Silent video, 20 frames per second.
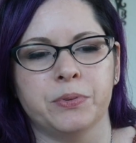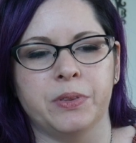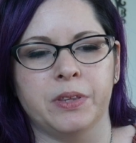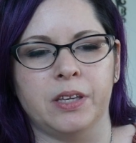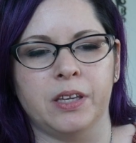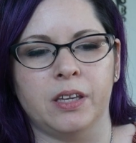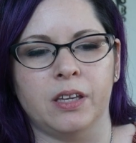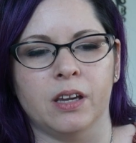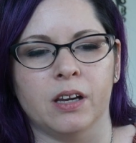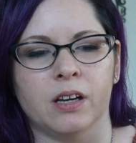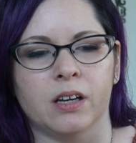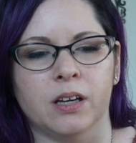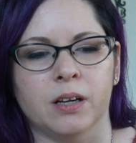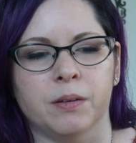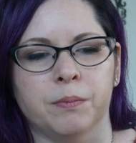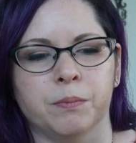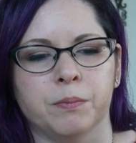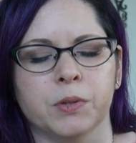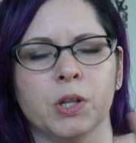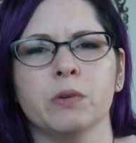The
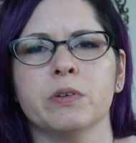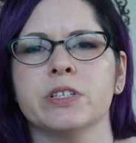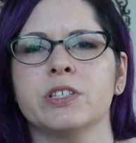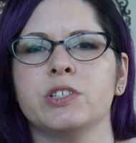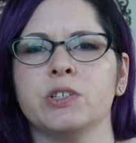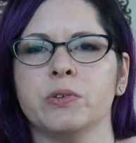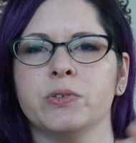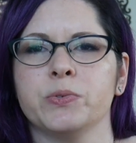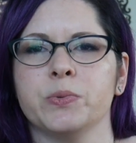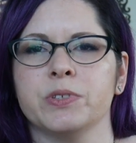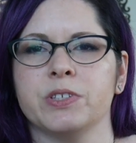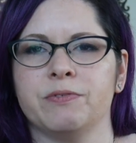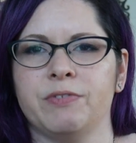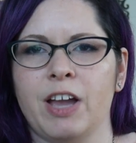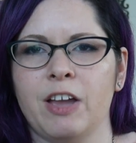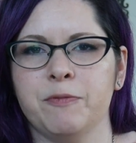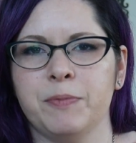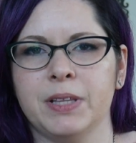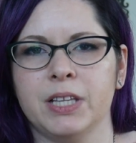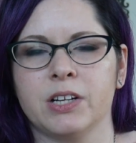lowest dose was a
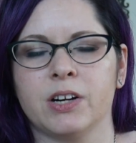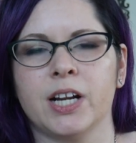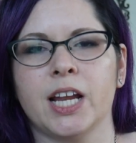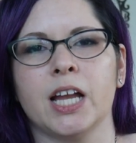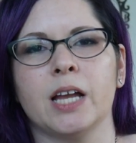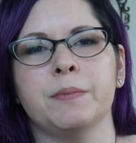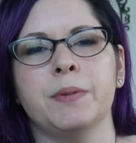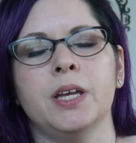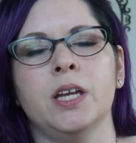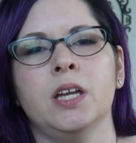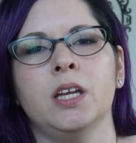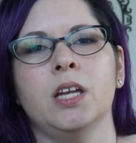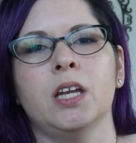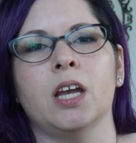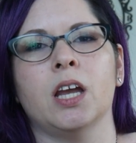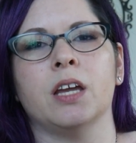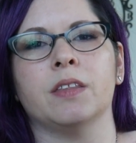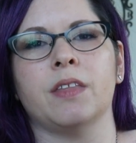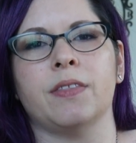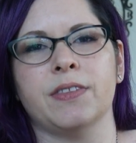5 milligram,
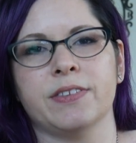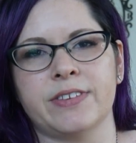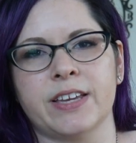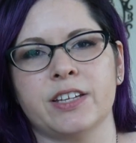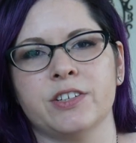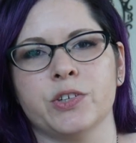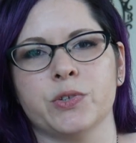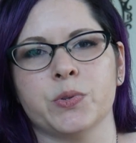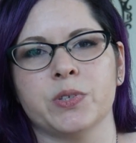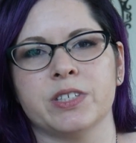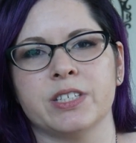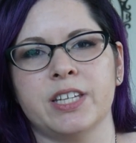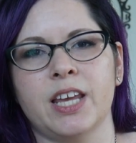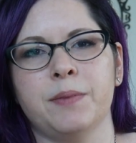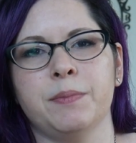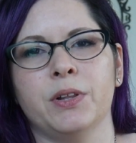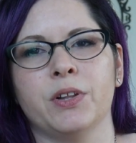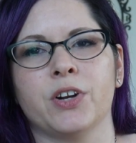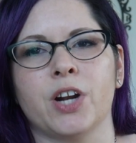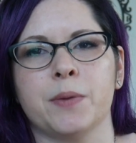and then the second dose was a
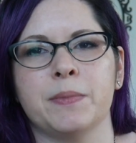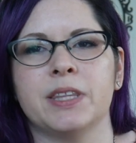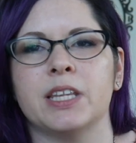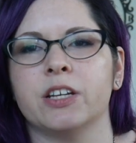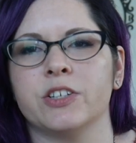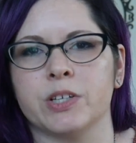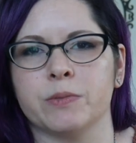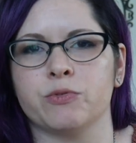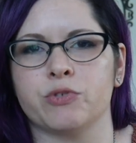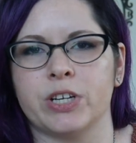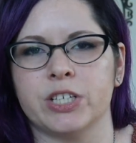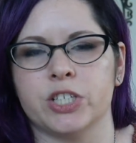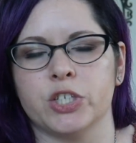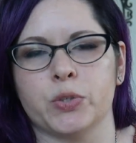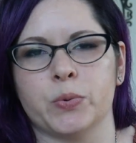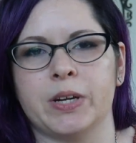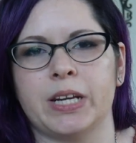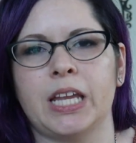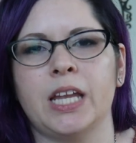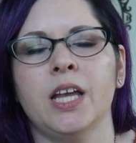10 milligram, and then it jumped straight to
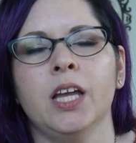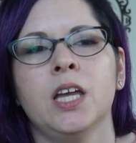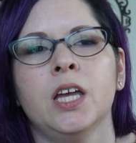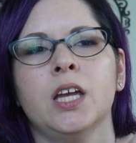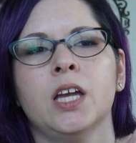20.